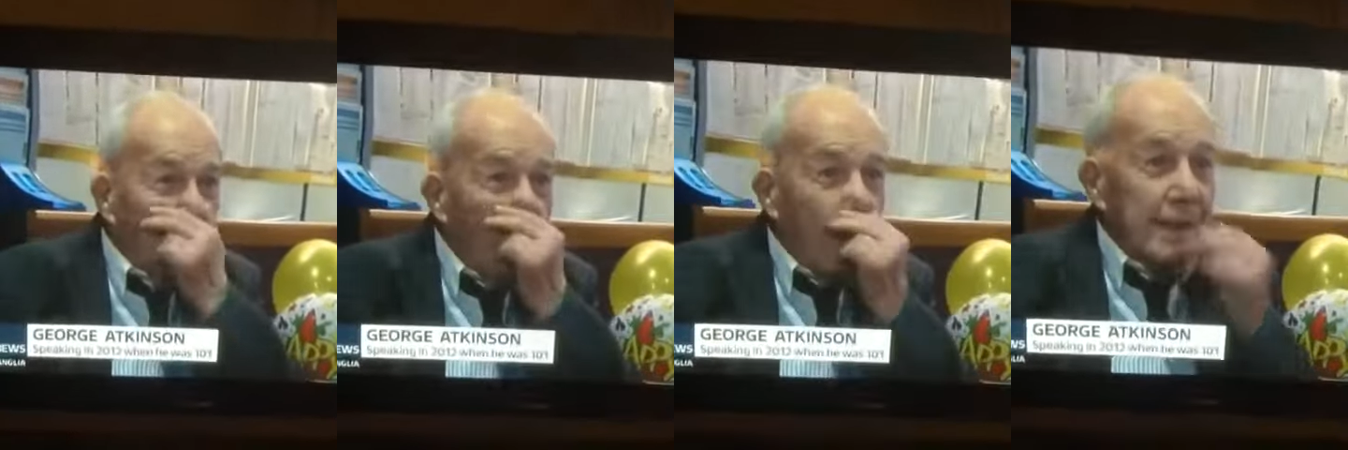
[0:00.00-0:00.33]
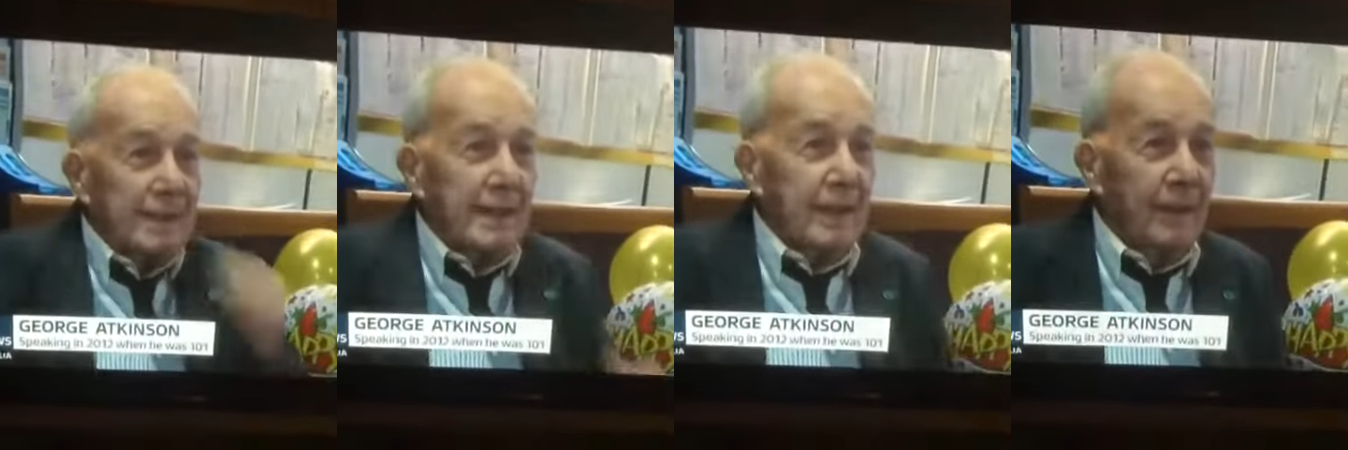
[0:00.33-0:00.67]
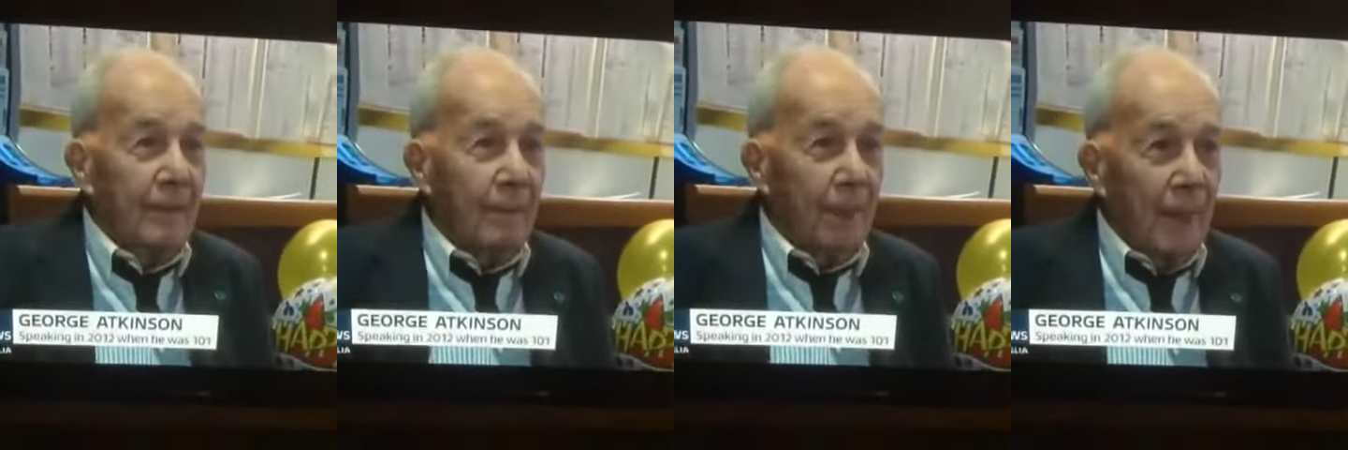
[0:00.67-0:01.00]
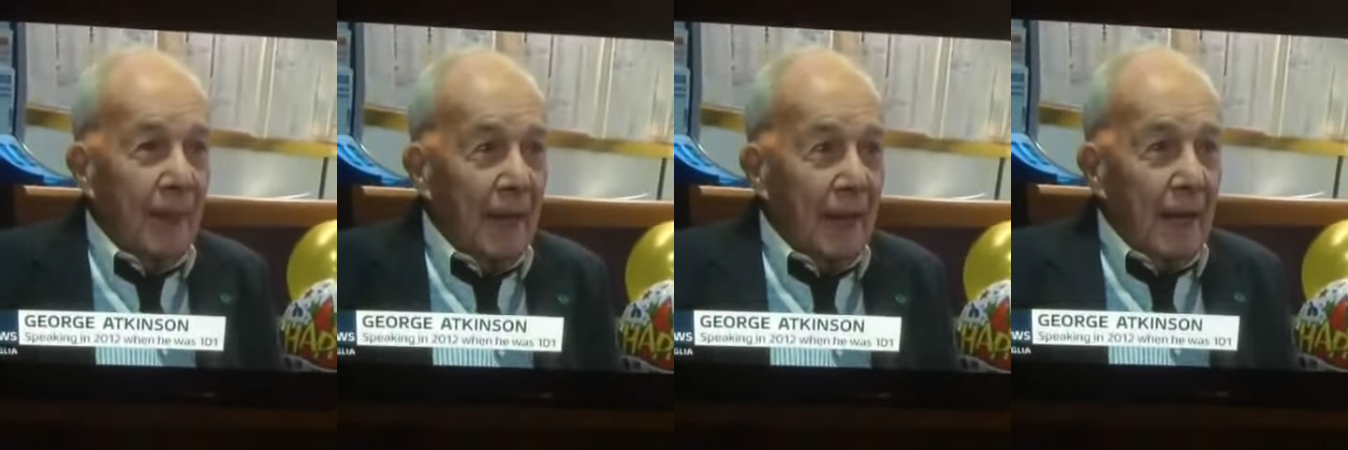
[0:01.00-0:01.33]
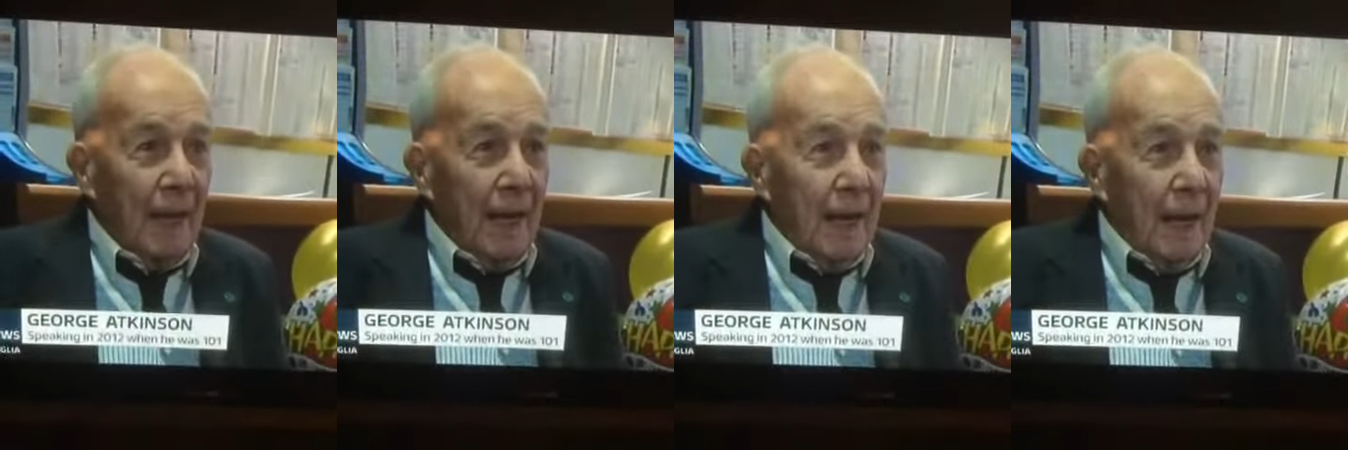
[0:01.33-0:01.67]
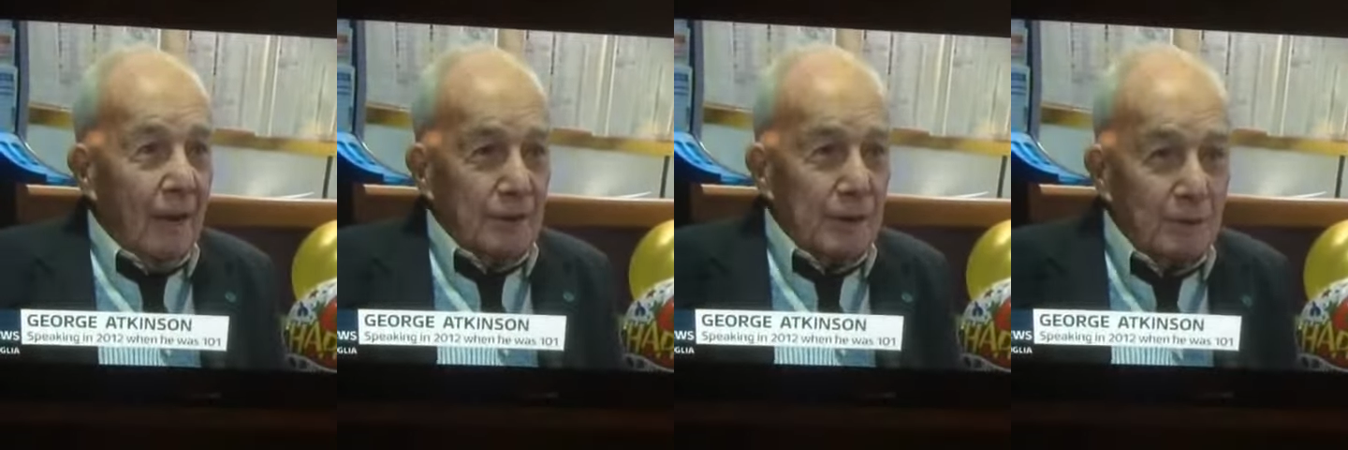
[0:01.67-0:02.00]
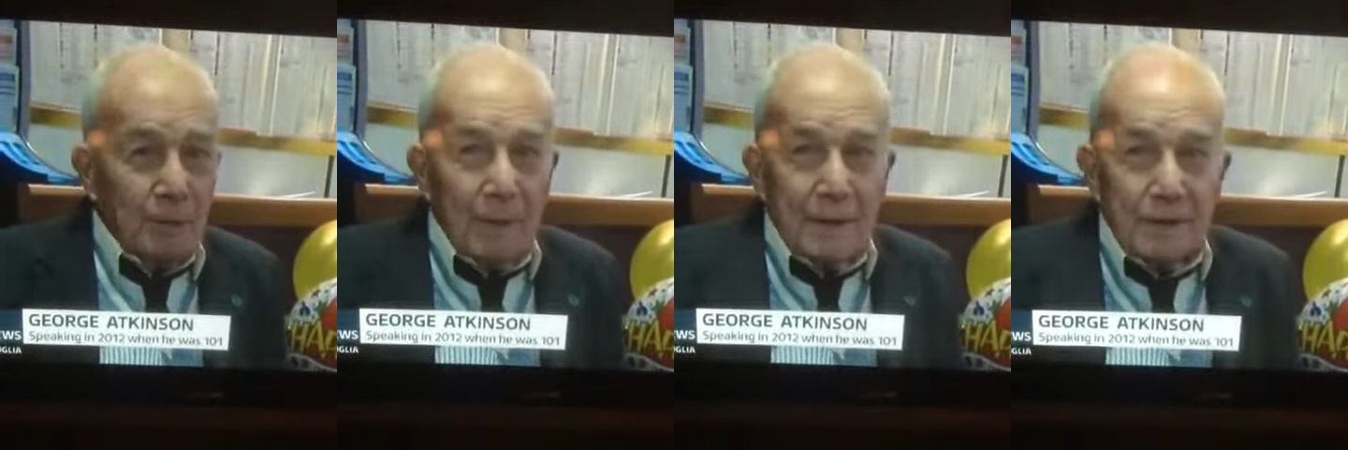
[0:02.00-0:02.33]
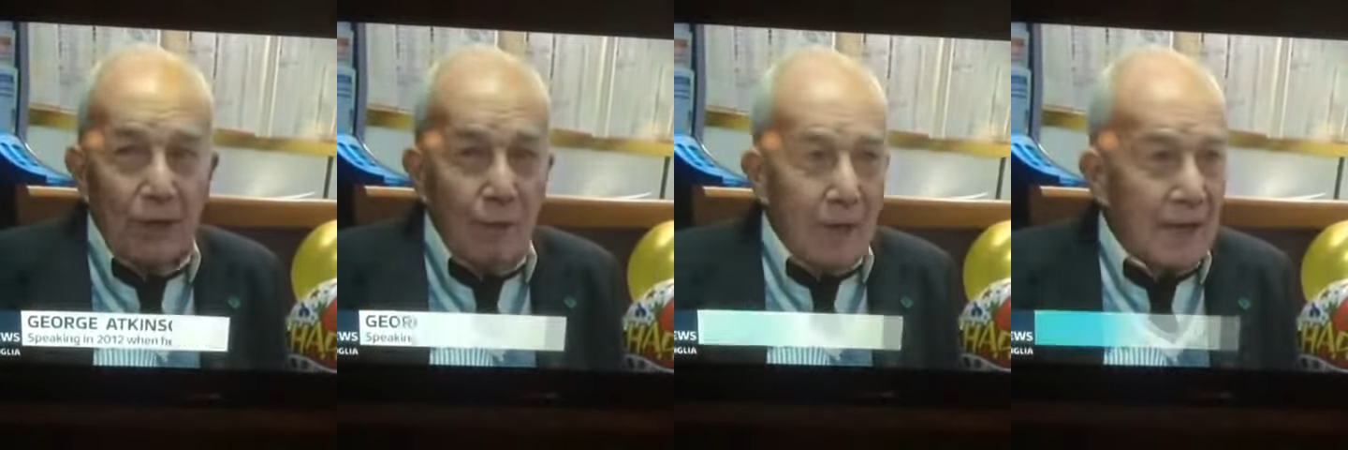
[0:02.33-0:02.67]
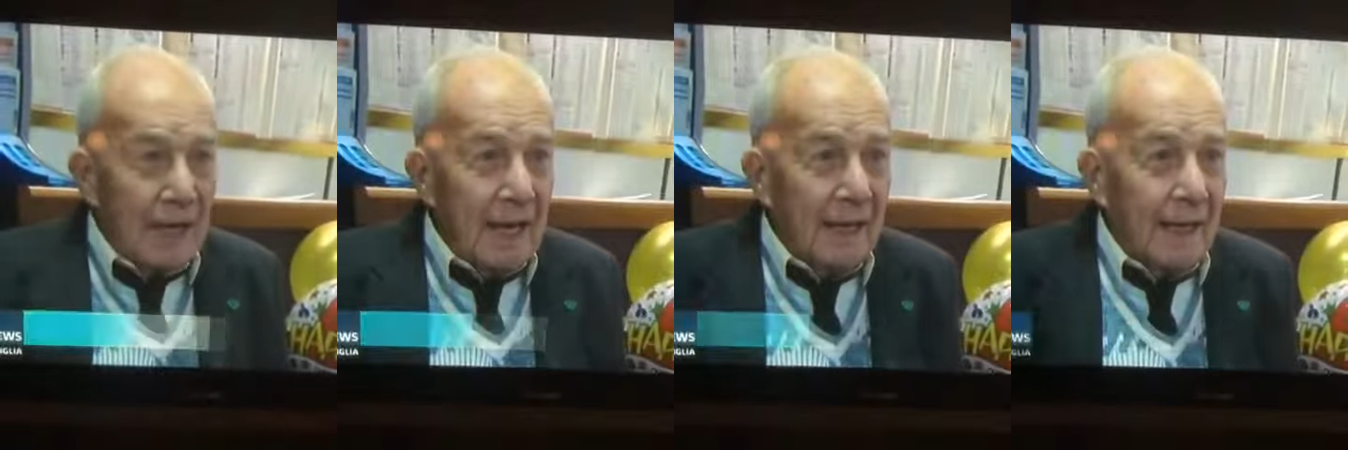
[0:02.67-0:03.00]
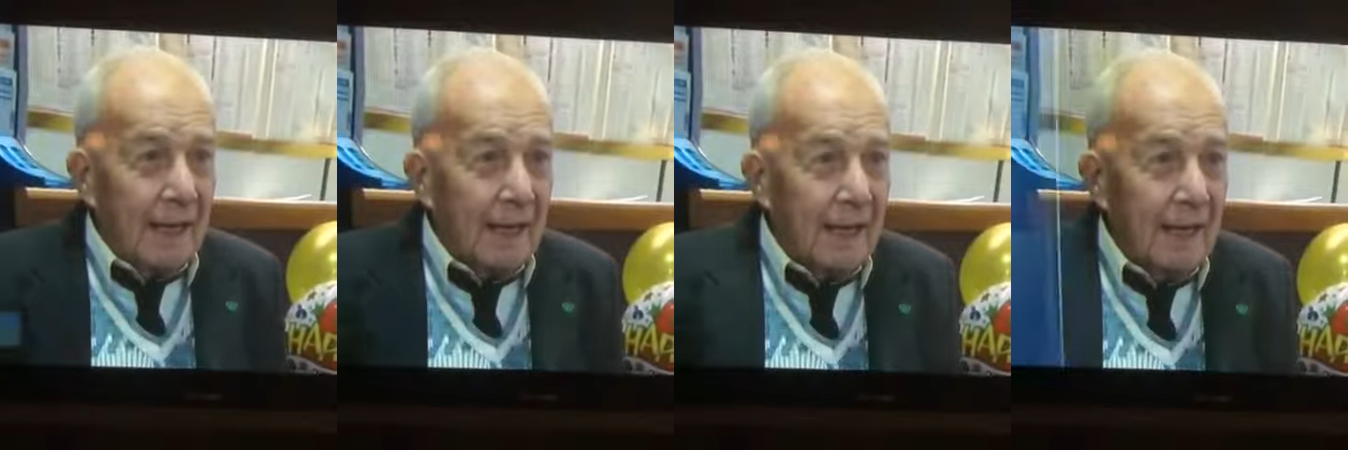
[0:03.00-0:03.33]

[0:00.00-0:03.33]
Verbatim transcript: Why is it? I seem to be so unlucky.